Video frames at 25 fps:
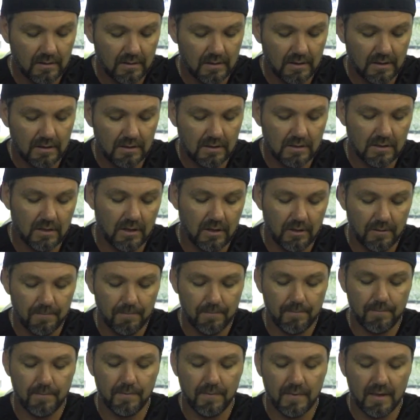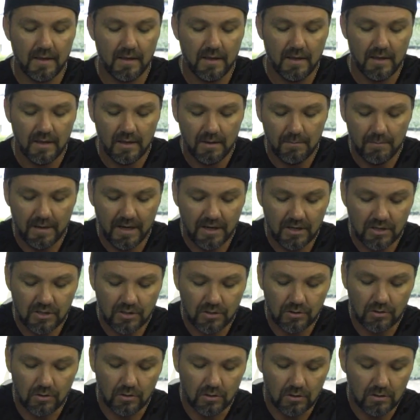Okay, so make
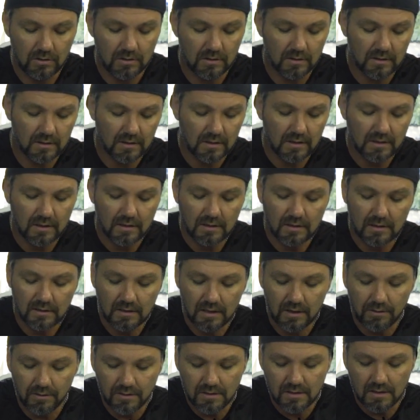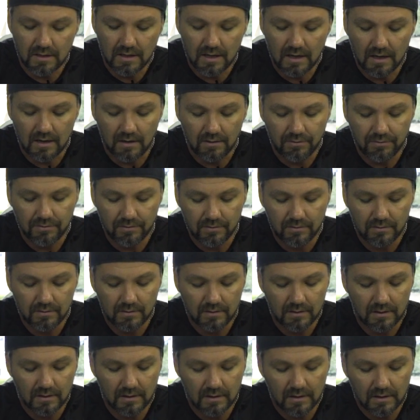sure that there is enough
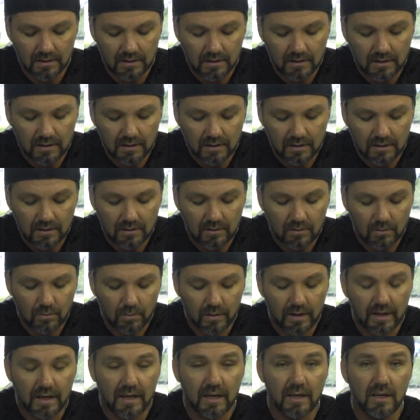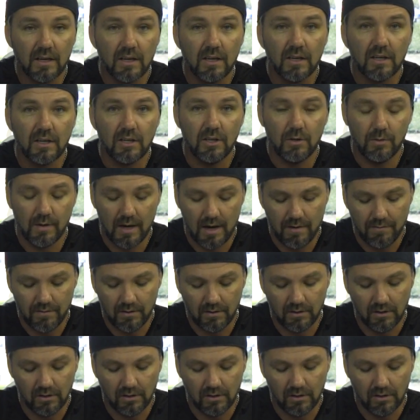where you have a